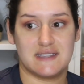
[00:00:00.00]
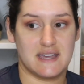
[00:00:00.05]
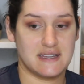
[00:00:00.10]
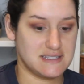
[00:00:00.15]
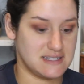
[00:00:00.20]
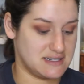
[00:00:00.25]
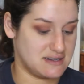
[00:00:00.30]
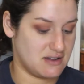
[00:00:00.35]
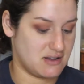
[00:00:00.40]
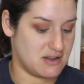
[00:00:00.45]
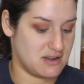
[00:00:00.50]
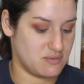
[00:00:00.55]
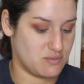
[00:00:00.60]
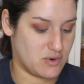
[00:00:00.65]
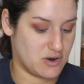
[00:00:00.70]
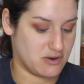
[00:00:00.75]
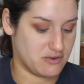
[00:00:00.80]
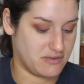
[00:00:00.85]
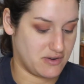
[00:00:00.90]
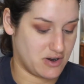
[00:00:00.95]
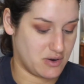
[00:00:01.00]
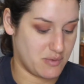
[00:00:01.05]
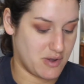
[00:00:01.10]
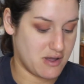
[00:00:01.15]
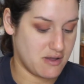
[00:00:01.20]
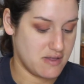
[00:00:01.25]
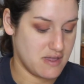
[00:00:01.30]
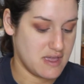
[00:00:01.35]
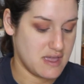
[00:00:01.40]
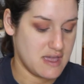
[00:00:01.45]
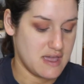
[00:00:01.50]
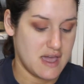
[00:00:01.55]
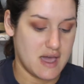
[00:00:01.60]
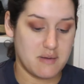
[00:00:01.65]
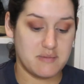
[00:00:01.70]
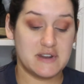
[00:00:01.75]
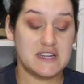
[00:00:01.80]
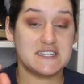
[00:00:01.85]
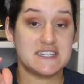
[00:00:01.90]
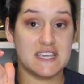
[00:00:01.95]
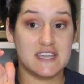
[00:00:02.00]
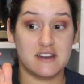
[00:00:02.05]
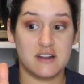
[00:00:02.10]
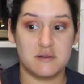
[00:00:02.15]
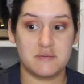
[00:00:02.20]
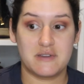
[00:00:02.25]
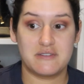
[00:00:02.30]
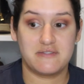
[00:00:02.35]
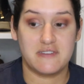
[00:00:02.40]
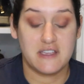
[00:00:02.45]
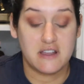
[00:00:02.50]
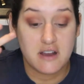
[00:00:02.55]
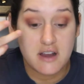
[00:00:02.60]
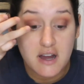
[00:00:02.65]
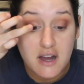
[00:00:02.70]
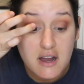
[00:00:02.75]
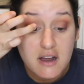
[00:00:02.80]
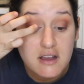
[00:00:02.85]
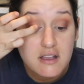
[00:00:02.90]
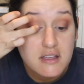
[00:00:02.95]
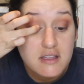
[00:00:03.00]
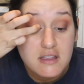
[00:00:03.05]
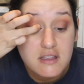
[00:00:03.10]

that did not work very well. I'm going to take it on my finger.